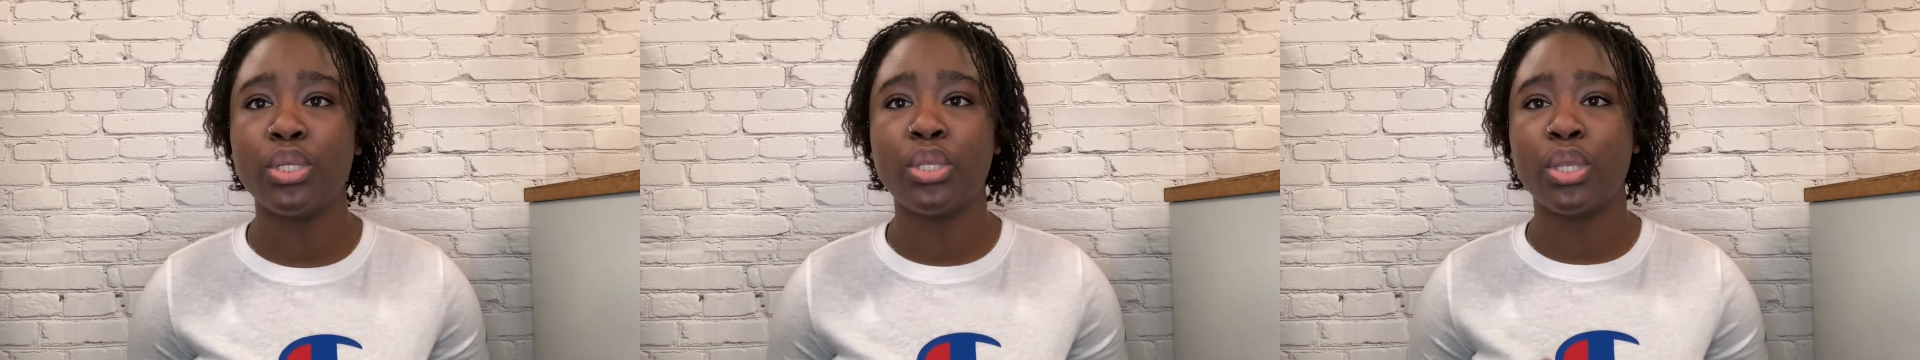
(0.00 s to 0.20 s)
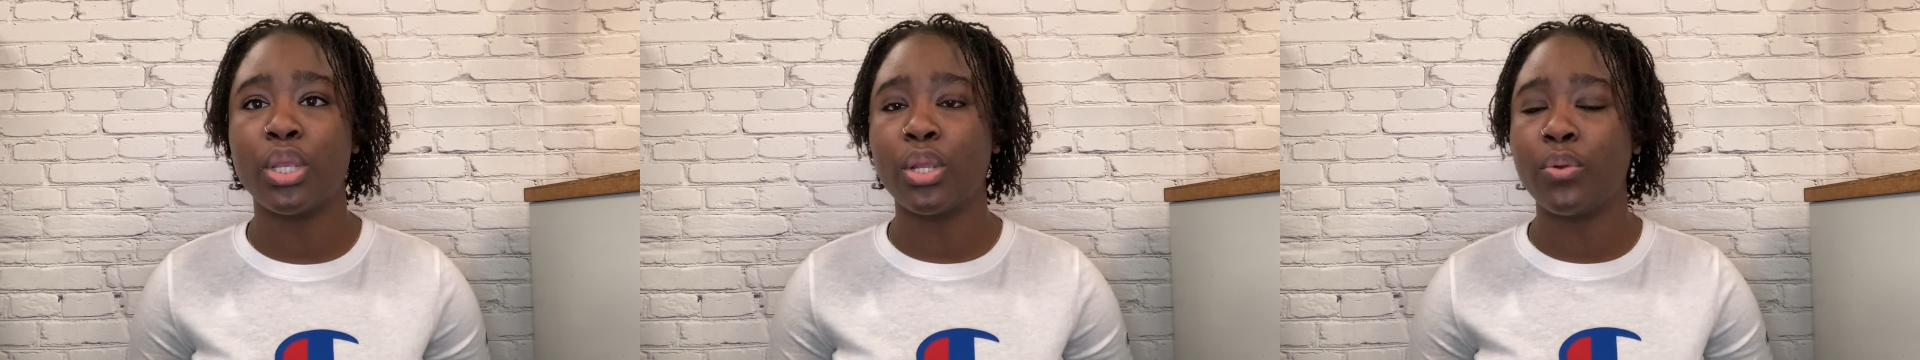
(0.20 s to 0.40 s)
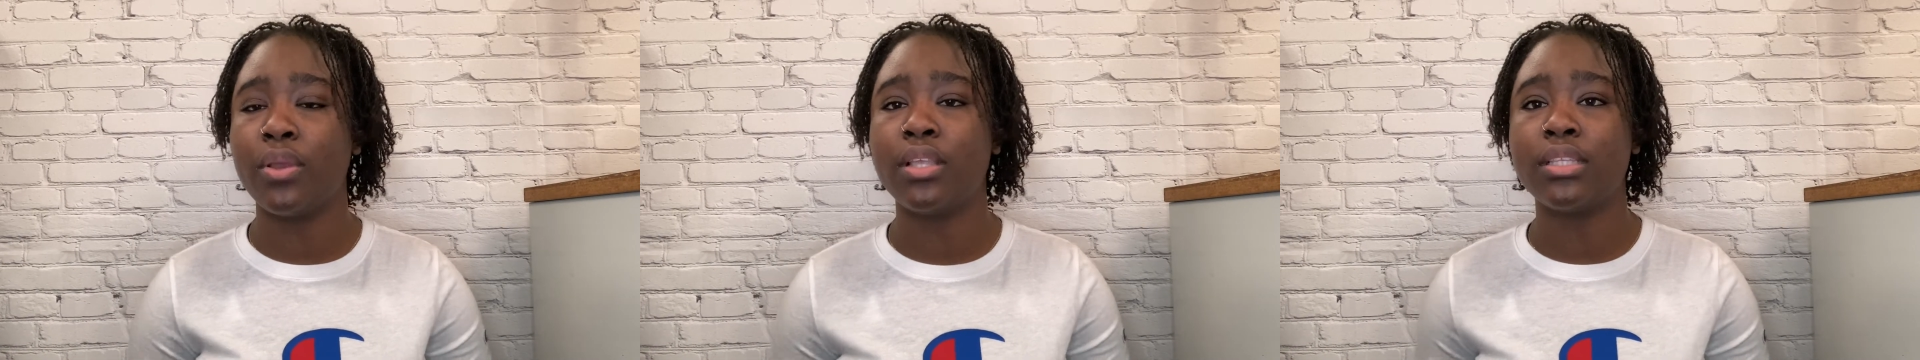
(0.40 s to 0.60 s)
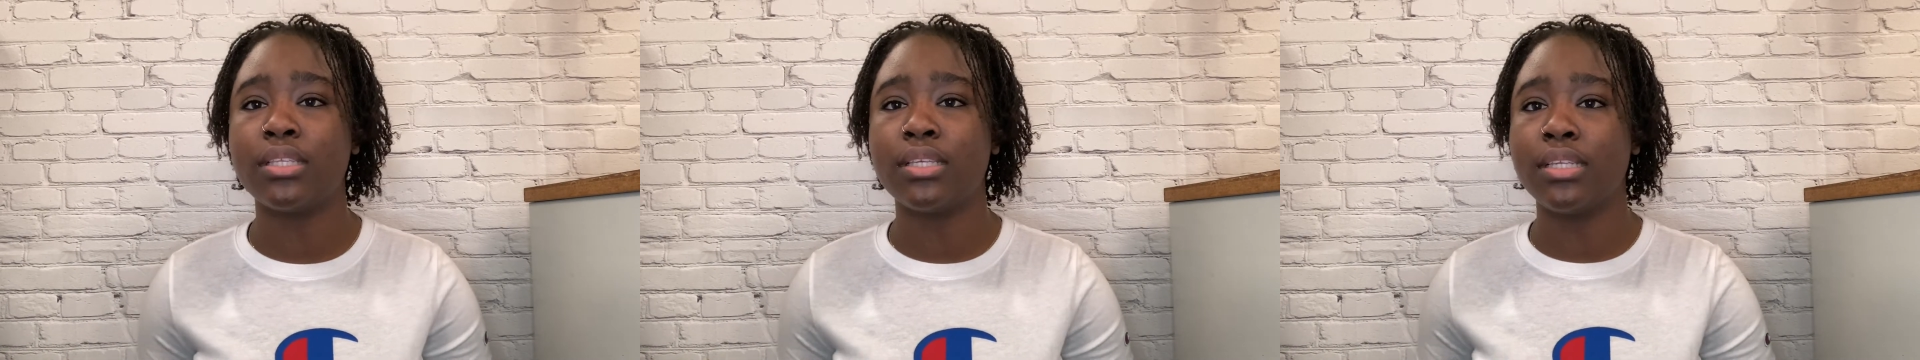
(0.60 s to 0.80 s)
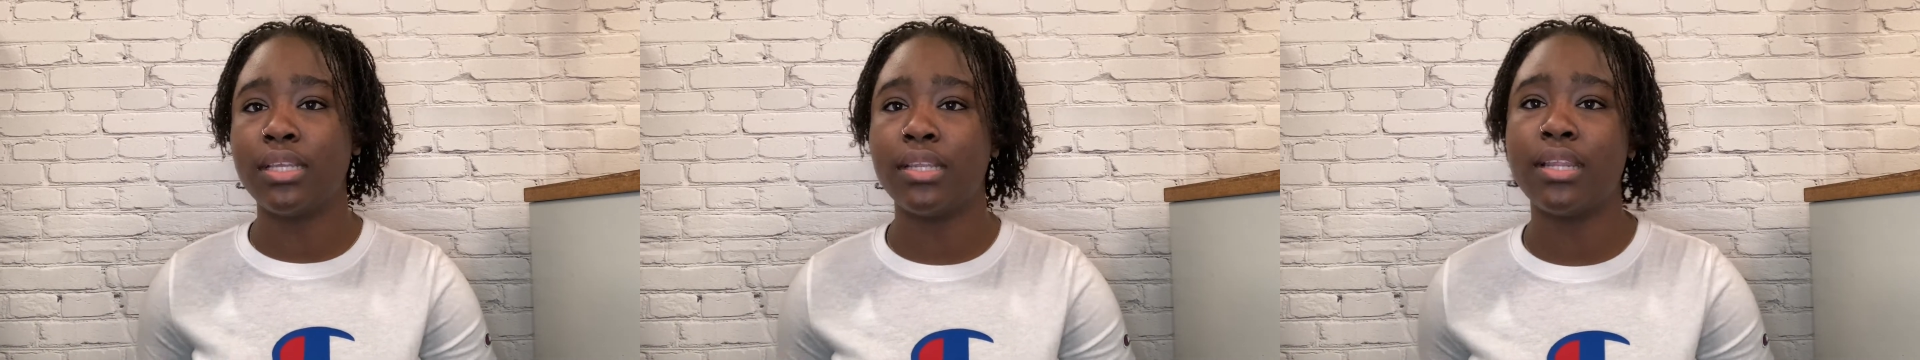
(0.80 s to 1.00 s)
you're going to
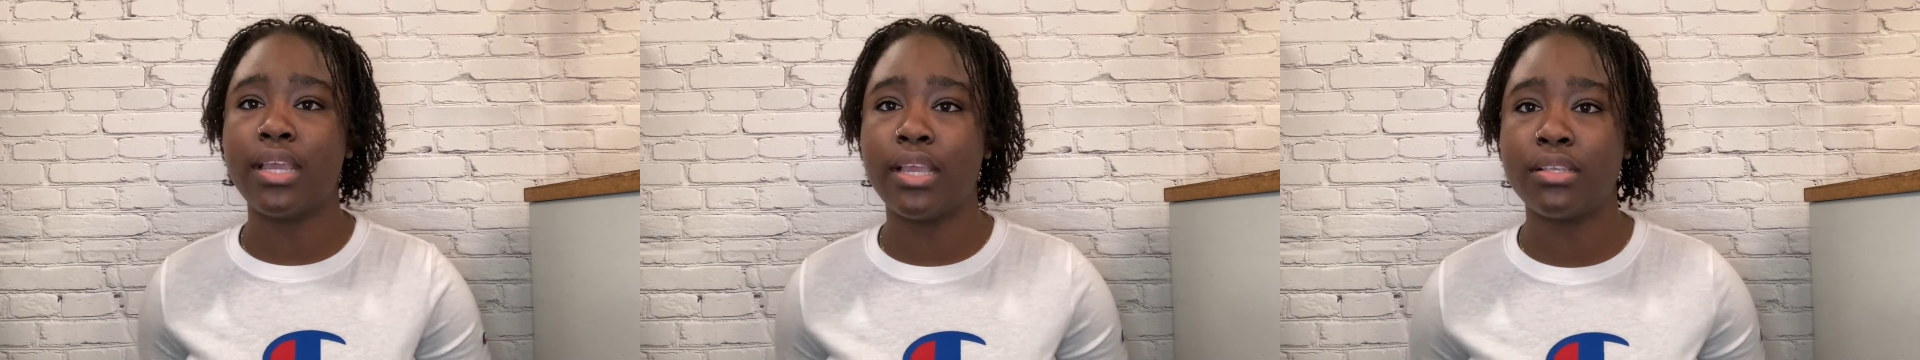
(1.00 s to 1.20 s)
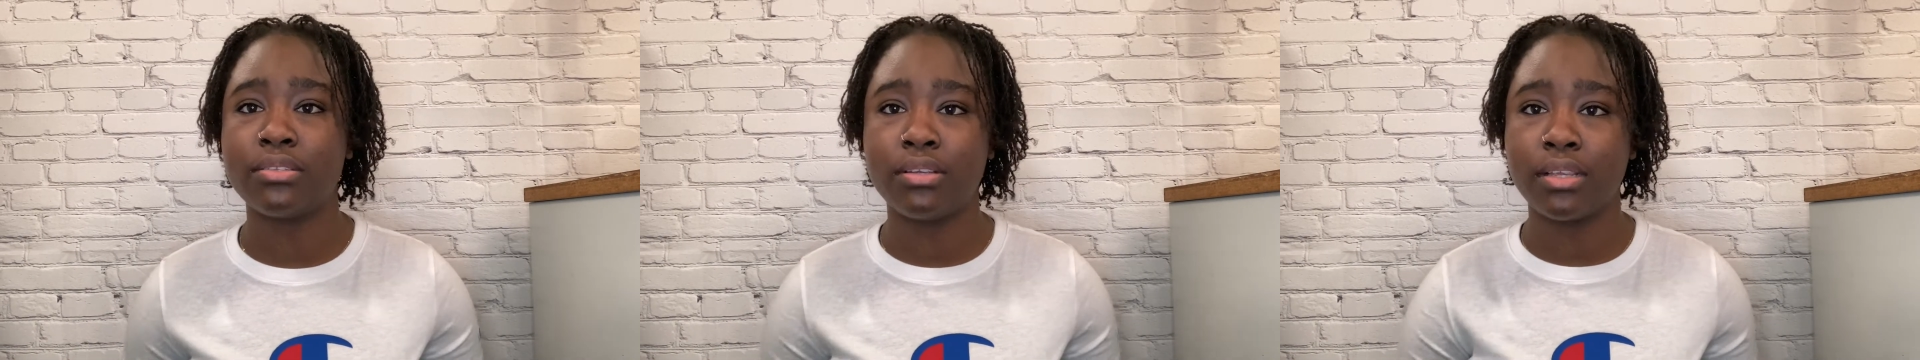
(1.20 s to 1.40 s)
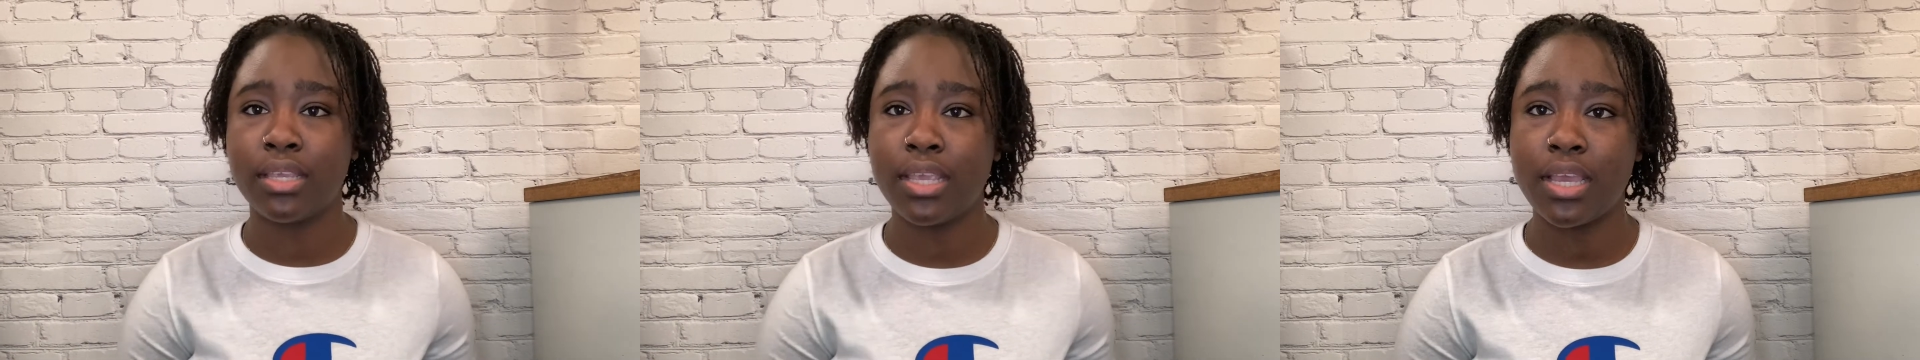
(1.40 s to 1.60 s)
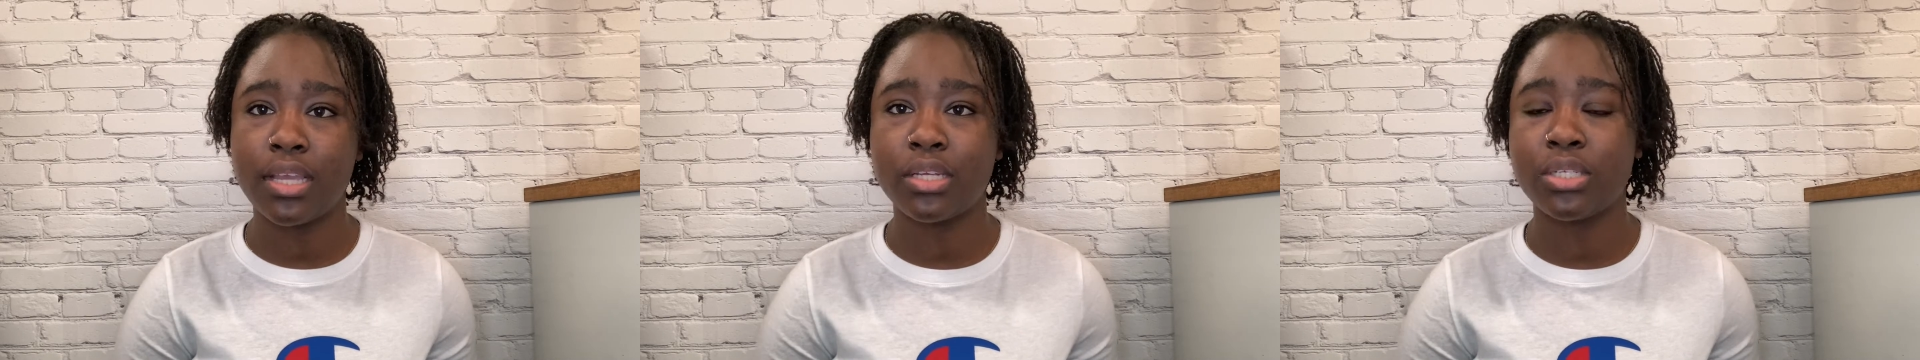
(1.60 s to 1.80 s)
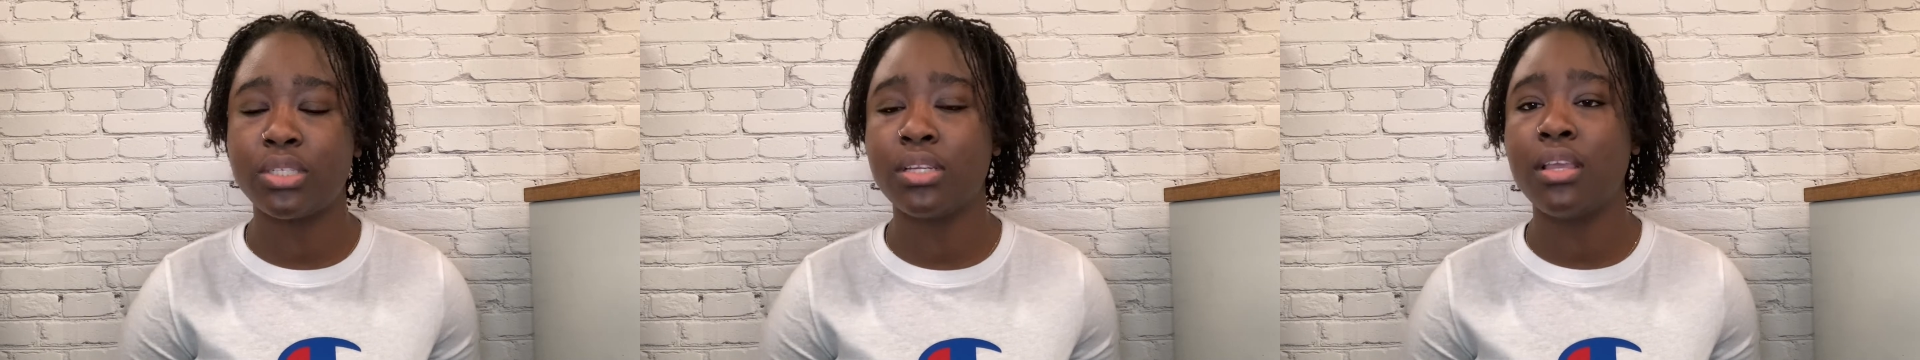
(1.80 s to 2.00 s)
need extra
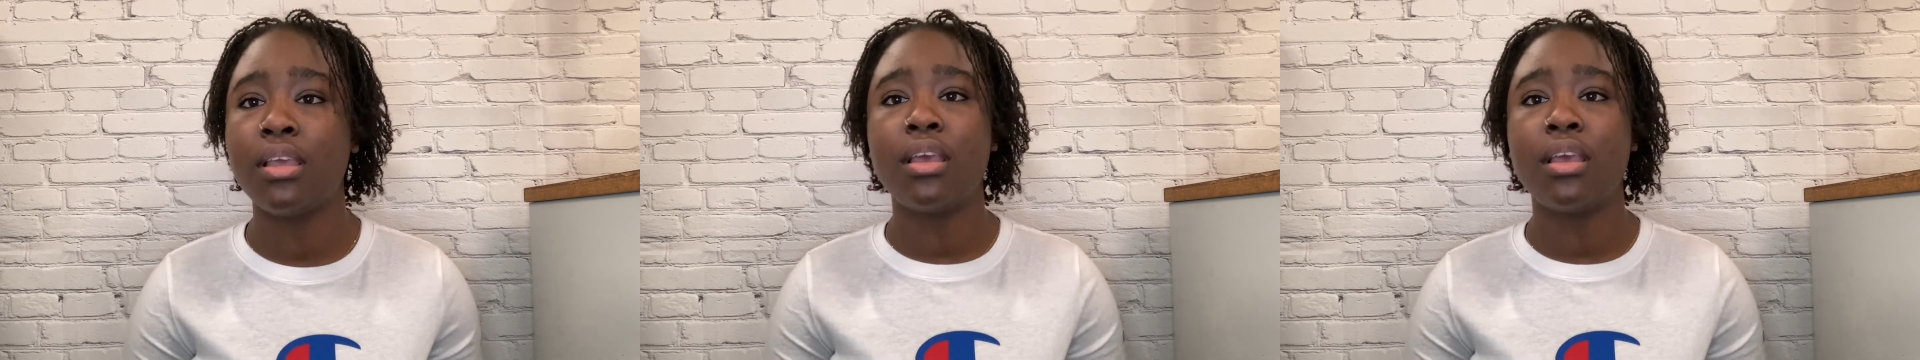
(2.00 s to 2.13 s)
cash.